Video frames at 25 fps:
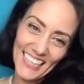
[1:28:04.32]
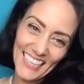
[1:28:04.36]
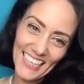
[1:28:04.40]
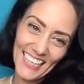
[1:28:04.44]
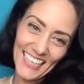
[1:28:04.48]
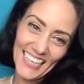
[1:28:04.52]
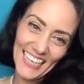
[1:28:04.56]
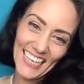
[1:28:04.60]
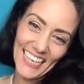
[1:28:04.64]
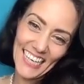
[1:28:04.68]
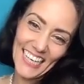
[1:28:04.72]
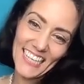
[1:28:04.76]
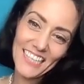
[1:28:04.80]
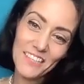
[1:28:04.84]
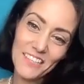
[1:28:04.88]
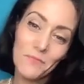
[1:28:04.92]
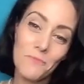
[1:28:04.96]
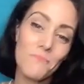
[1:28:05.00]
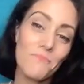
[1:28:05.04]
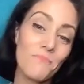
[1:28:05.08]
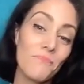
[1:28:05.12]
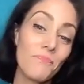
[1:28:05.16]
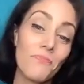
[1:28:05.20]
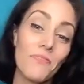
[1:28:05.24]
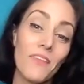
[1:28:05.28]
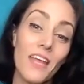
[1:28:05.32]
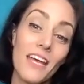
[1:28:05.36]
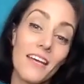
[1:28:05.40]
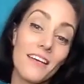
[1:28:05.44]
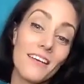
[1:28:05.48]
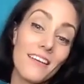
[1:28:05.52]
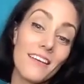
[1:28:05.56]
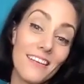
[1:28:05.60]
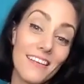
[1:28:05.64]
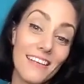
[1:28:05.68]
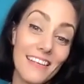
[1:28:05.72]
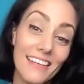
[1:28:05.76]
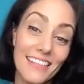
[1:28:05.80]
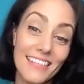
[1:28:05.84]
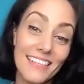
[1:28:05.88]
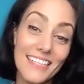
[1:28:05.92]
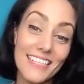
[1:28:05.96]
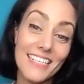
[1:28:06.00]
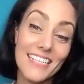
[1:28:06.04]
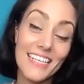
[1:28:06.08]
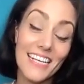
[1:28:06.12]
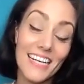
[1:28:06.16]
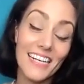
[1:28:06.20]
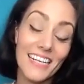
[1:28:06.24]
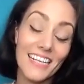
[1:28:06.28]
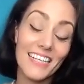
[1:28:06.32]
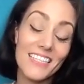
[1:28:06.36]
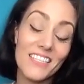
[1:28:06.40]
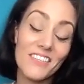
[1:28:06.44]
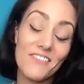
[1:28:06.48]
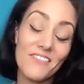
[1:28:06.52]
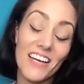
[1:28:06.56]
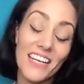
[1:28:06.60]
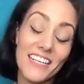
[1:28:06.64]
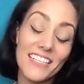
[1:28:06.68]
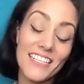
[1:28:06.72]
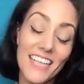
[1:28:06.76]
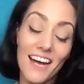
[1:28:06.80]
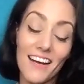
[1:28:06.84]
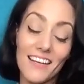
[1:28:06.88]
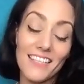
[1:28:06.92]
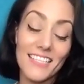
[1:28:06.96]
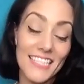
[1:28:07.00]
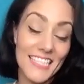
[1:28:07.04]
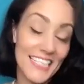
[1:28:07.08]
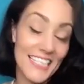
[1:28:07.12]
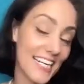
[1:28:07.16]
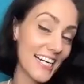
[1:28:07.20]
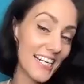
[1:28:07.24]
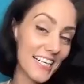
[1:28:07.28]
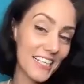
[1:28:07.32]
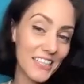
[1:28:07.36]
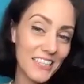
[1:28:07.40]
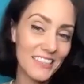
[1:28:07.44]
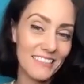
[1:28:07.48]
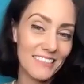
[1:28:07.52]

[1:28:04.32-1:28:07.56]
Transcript: Jesus. Oh, right. She is fantastic.